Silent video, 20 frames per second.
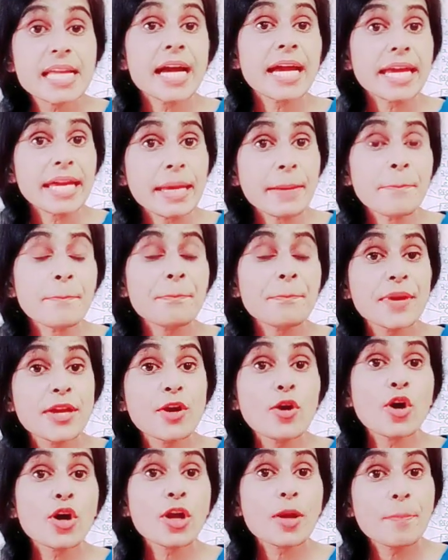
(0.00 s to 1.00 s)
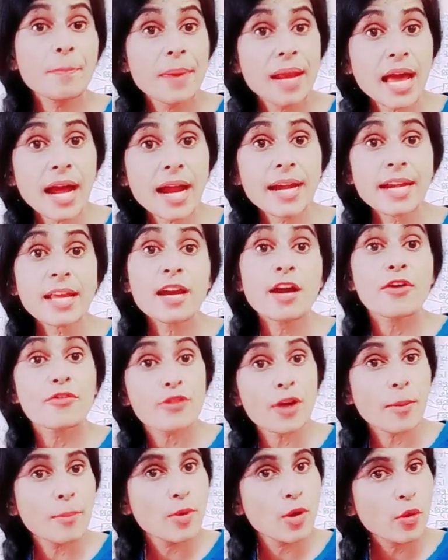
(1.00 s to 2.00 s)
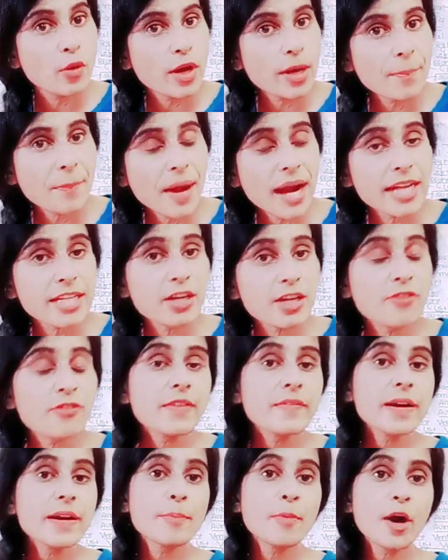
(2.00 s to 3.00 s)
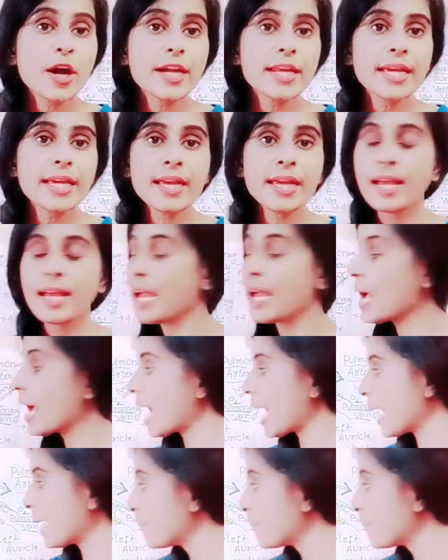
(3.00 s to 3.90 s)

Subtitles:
impure blood from lower part of our body. And